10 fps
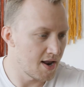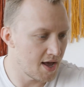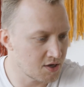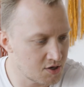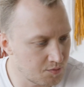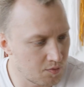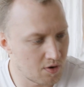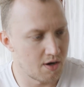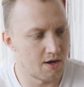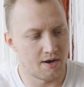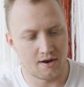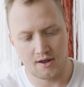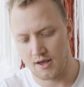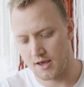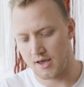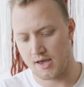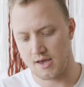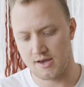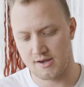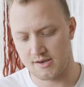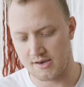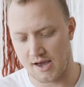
next one is,